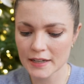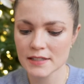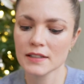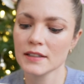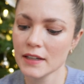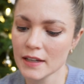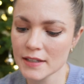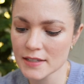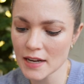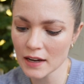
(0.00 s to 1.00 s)
It's the
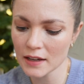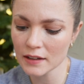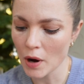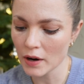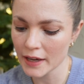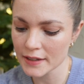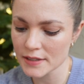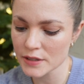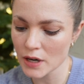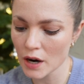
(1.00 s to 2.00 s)
Estella Bartlett
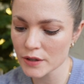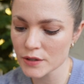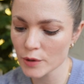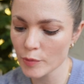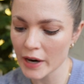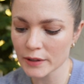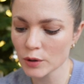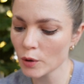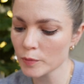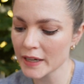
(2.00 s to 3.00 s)
Star So Bright
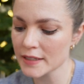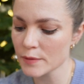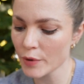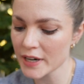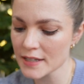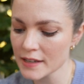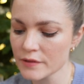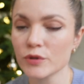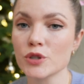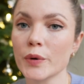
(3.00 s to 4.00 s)
Gold Plated Bracelet
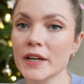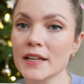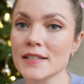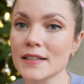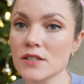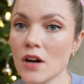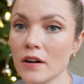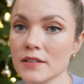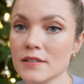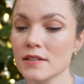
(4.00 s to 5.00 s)
for
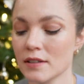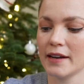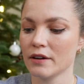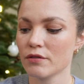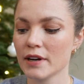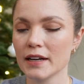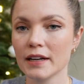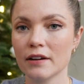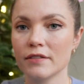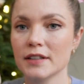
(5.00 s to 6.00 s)
$26. And I really
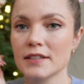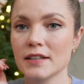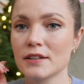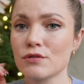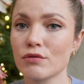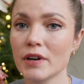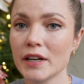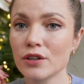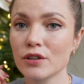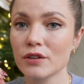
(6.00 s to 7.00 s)
love it. It's really
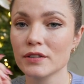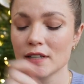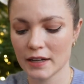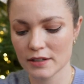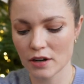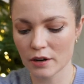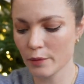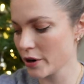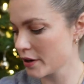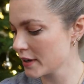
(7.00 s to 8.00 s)
cute. And I started
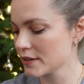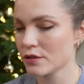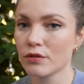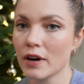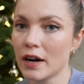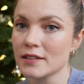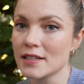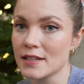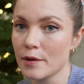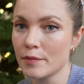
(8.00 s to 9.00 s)
wearing it throughout
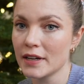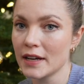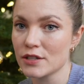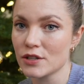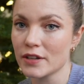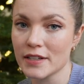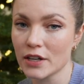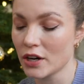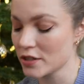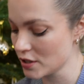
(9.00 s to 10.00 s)
December as soon as I
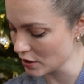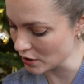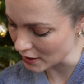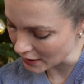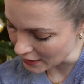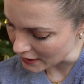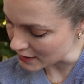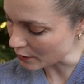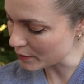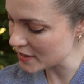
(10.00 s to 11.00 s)
got to
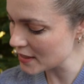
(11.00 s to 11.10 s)
number